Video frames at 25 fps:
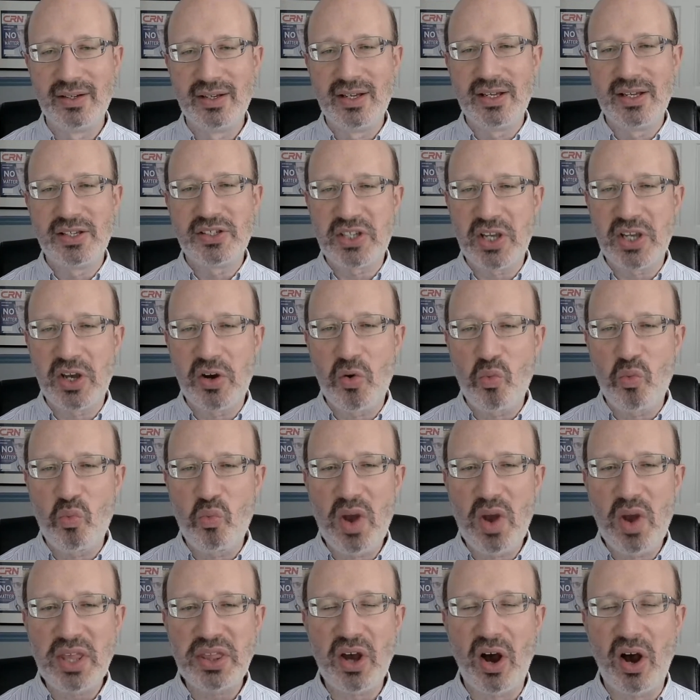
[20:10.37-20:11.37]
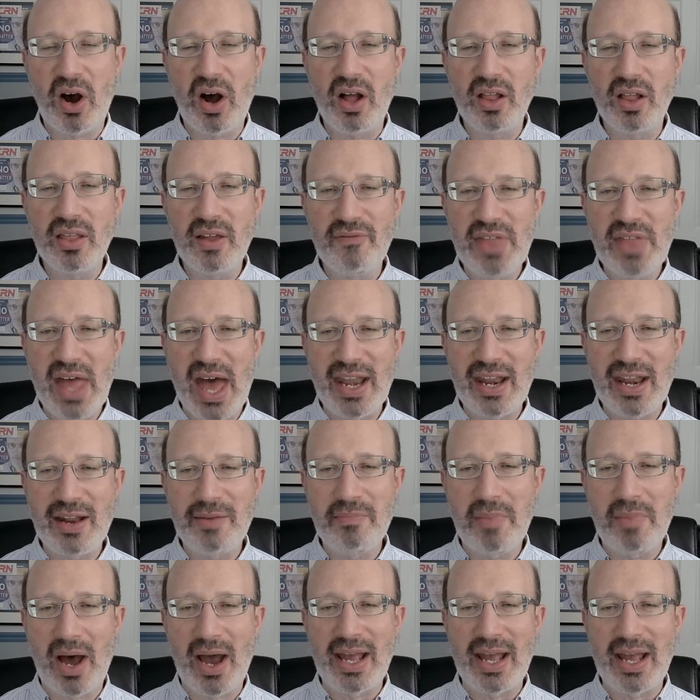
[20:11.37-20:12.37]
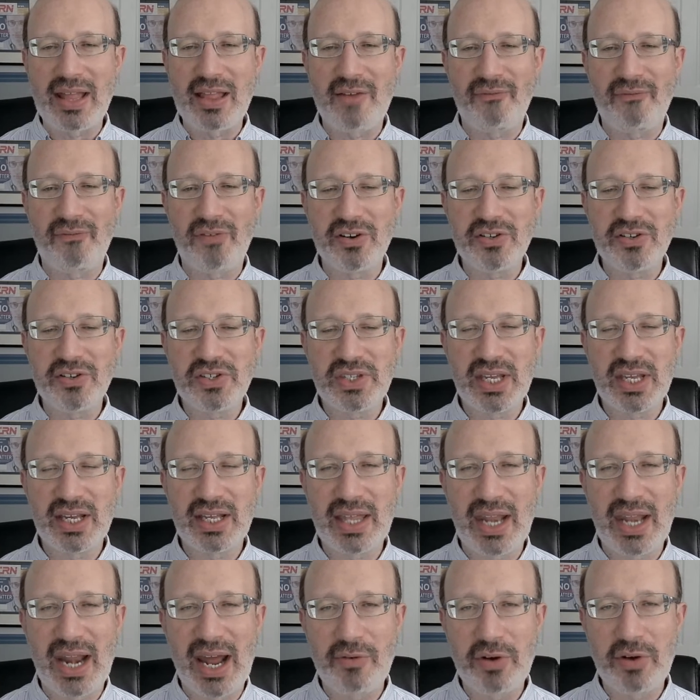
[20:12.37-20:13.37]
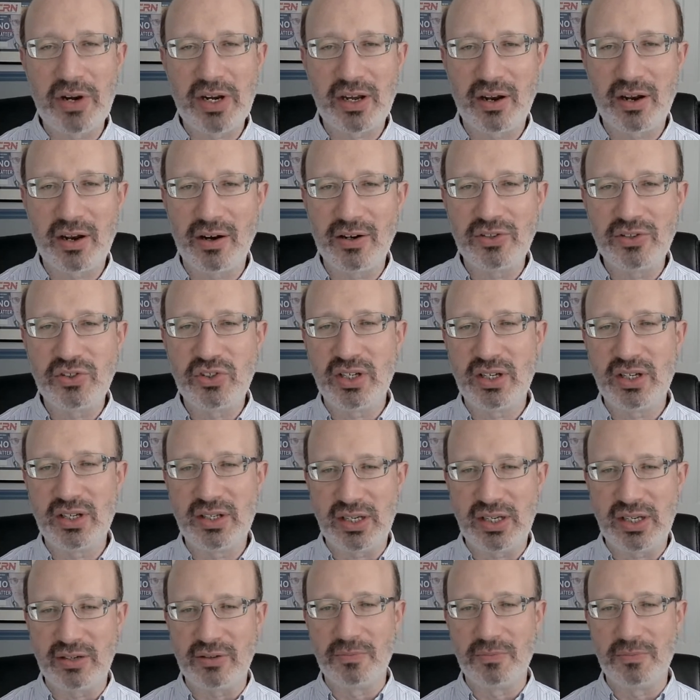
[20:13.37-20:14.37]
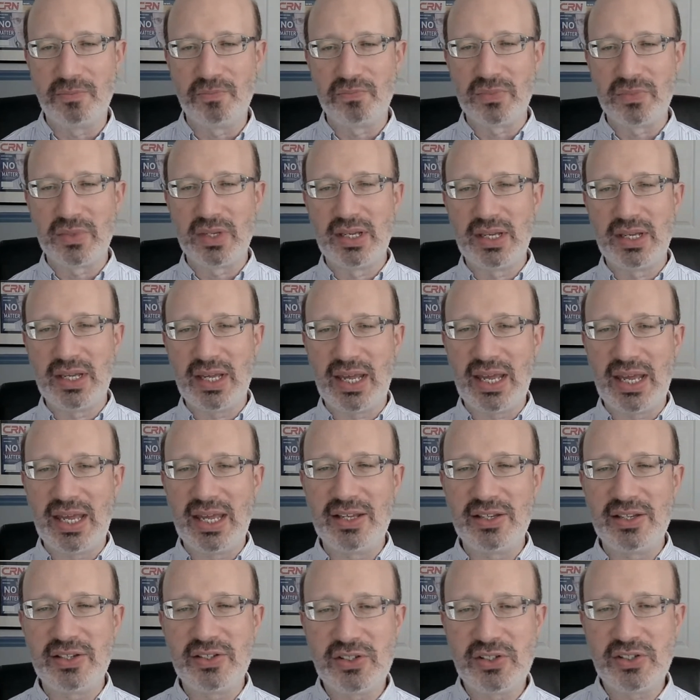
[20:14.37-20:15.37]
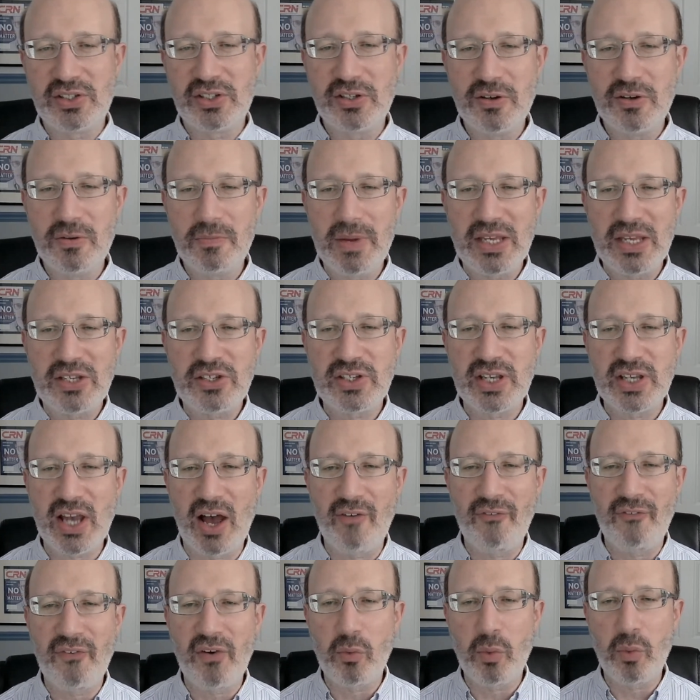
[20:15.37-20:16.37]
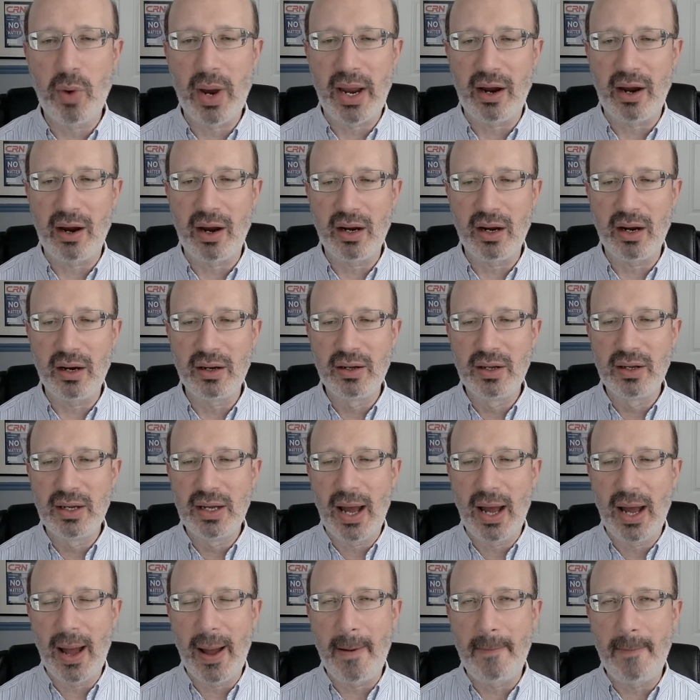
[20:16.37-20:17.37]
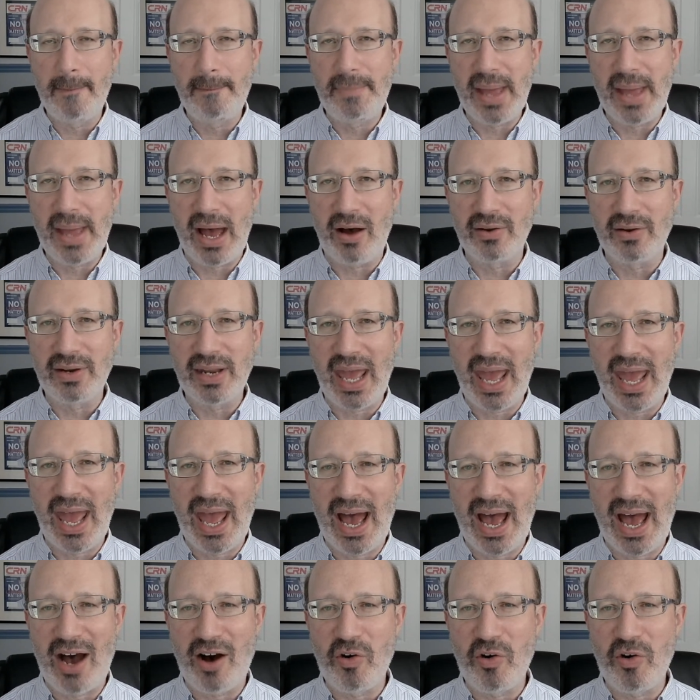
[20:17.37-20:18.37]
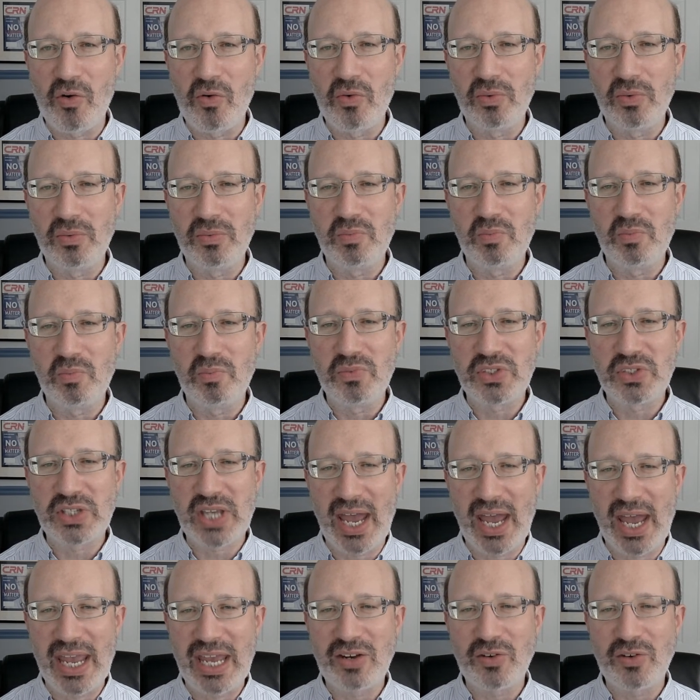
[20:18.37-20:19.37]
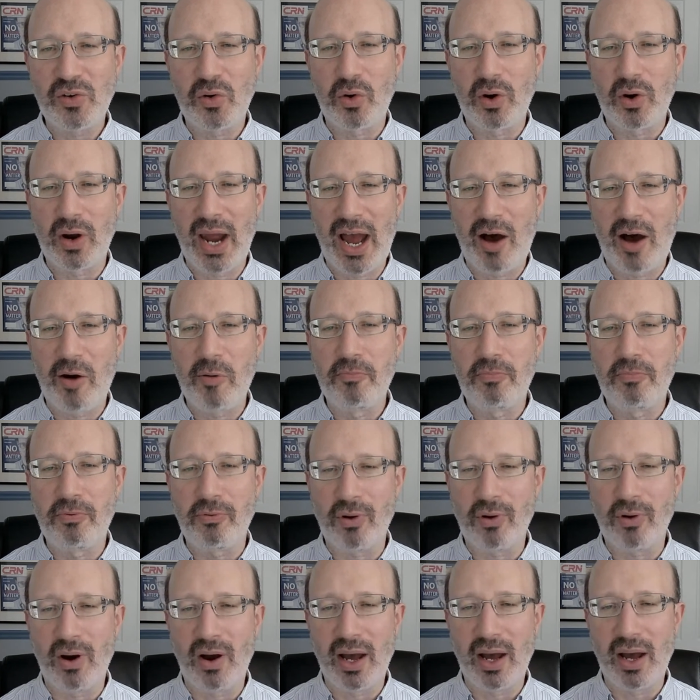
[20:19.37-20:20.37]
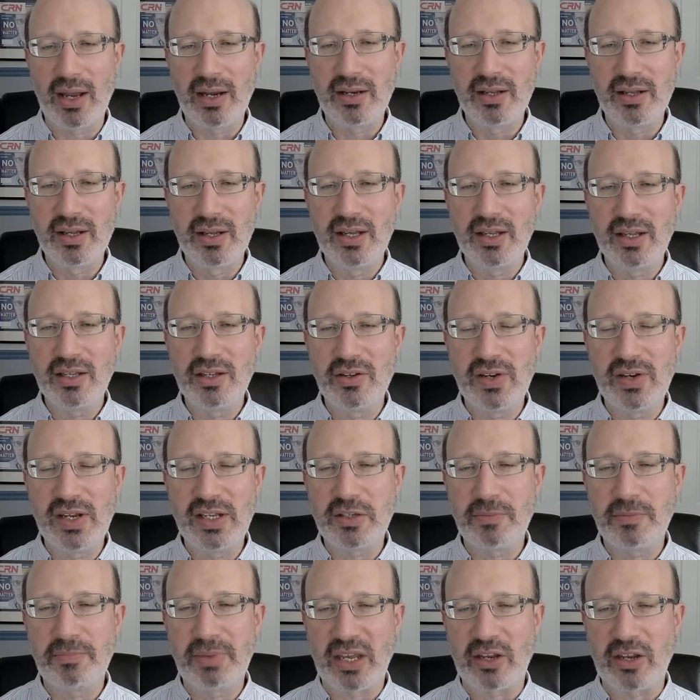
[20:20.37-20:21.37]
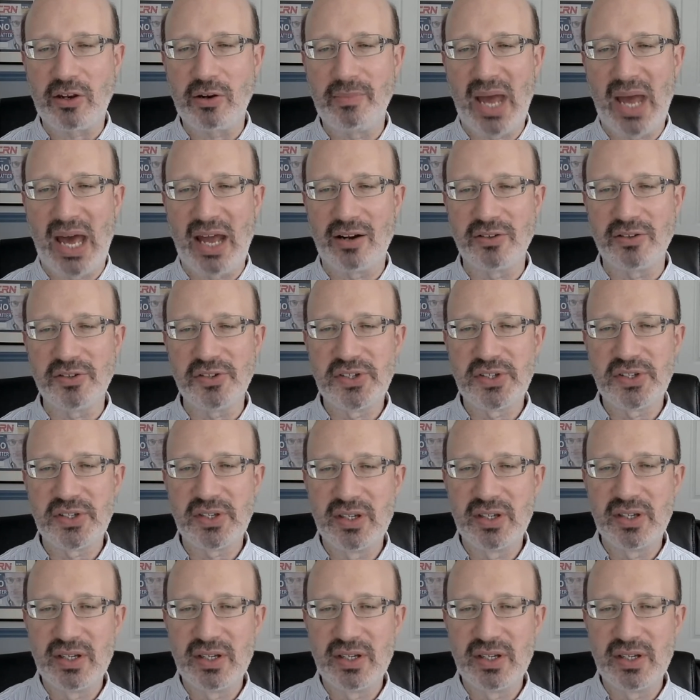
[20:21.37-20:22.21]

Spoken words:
So with all of that in mind, the first thing that I would encourage you to do is to be self-aware about how tight or how broad you need to pick your battles.